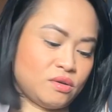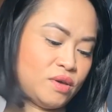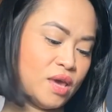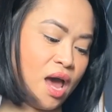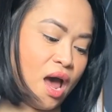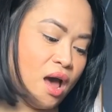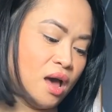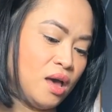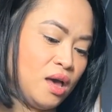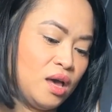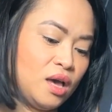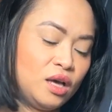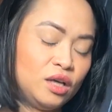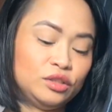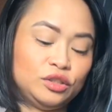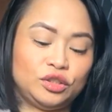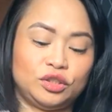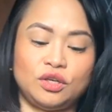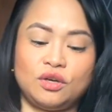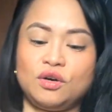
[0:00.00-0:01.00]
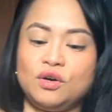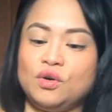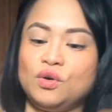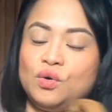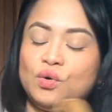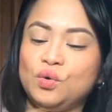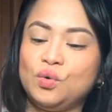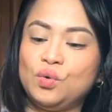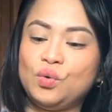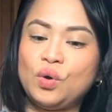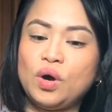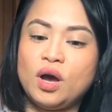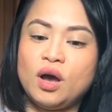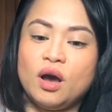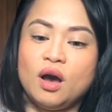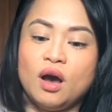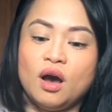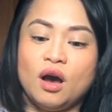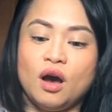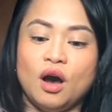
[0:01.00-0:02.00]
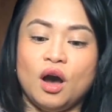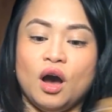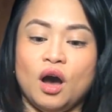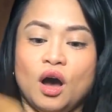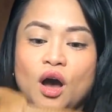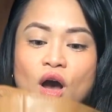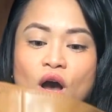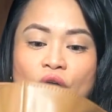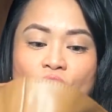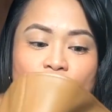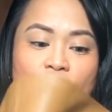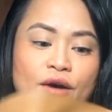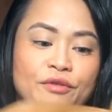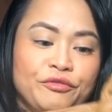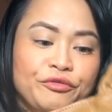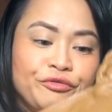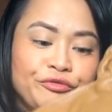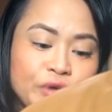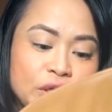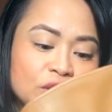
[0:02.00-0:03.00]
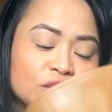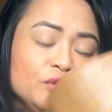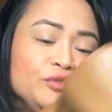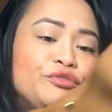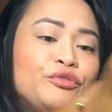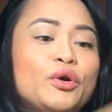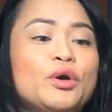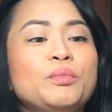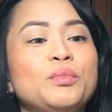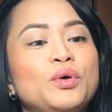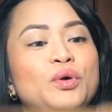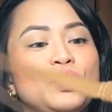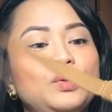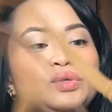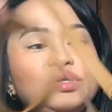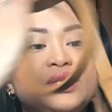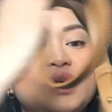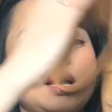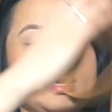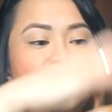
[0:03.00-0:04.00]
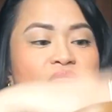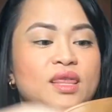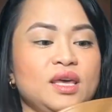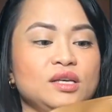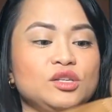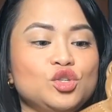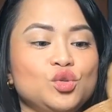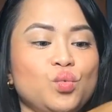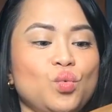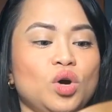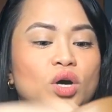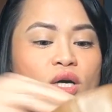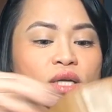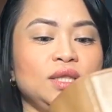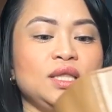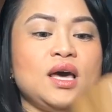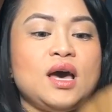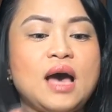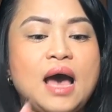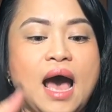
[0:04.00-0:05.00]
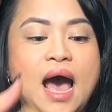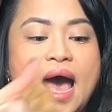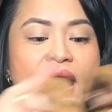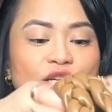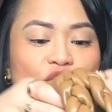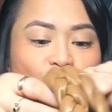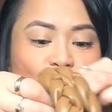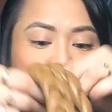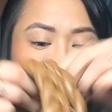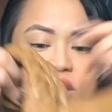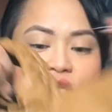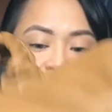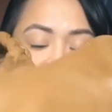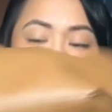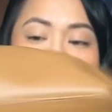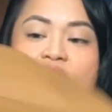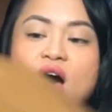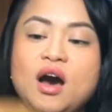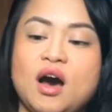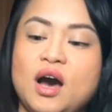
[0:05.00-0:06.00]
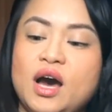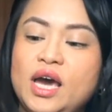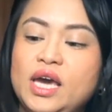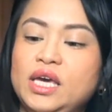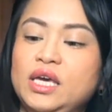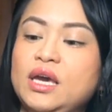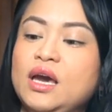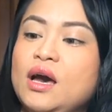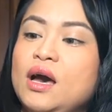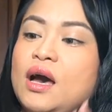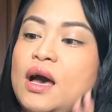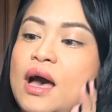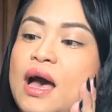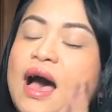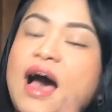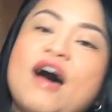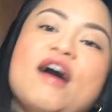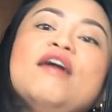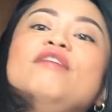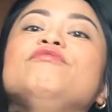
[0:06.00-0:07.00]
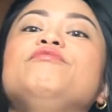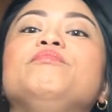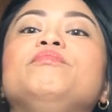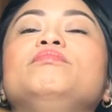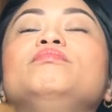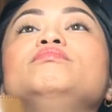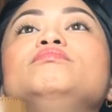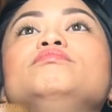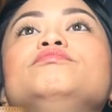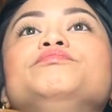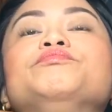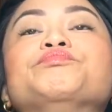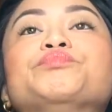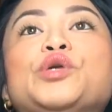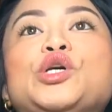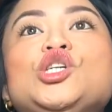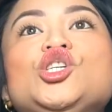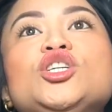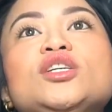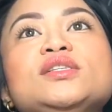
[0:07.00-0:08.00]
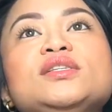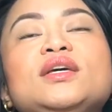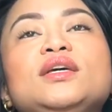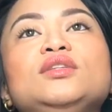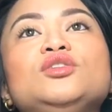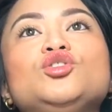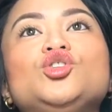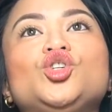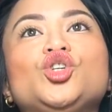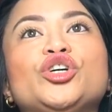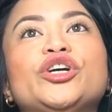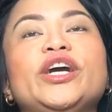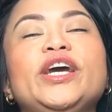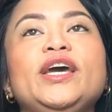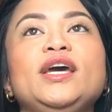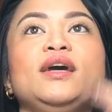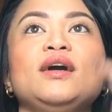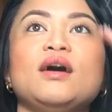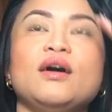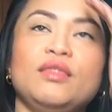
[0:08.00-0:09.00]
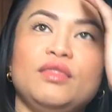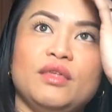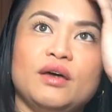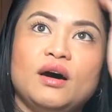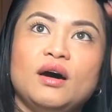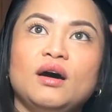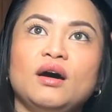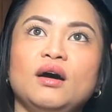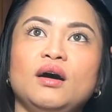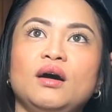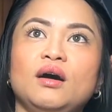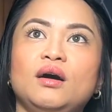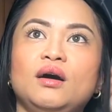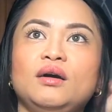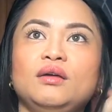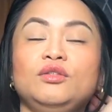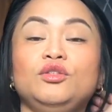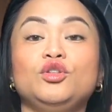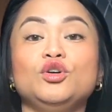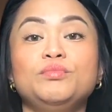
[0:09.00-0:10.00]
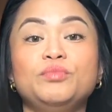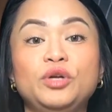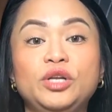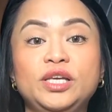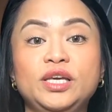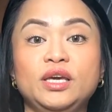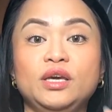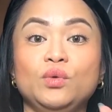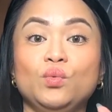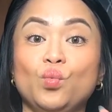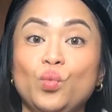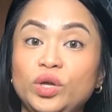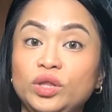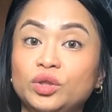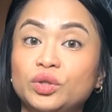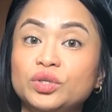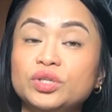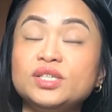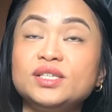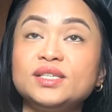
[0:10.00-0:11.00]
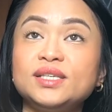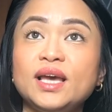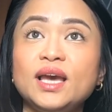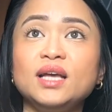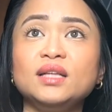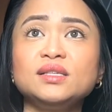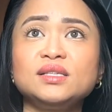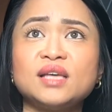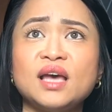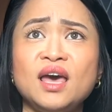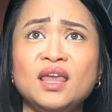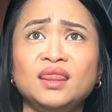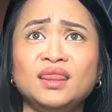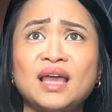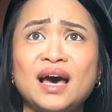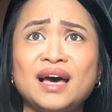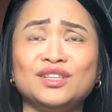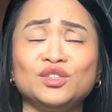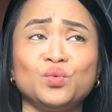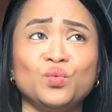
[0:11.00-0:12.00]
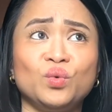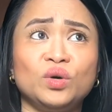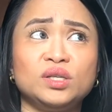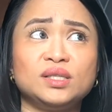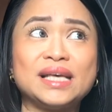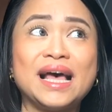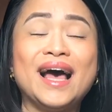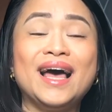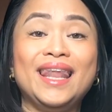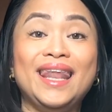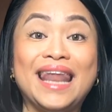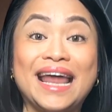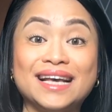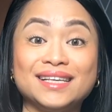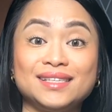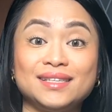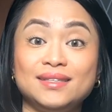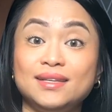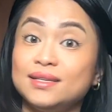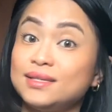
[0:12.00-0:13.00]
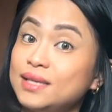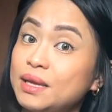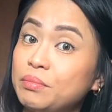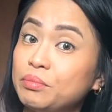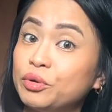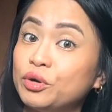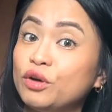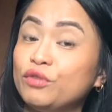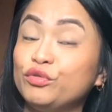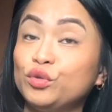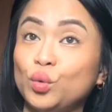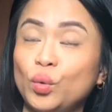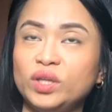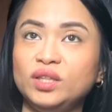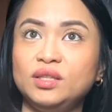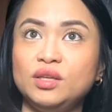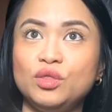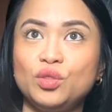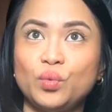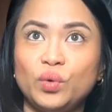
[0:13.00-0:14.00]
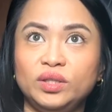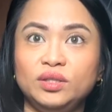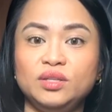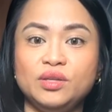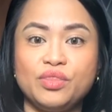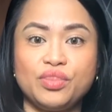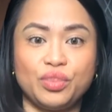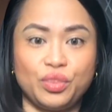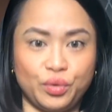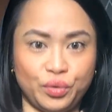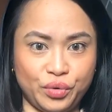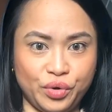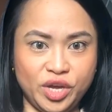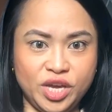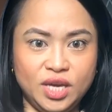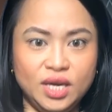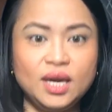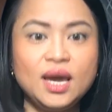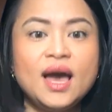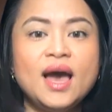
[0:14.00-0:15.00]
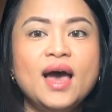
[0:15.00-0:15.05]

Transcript: yeah, so first and foremost, this one actually I have purchased it during the DEMELLIER winter sales, and that was last December of 2023,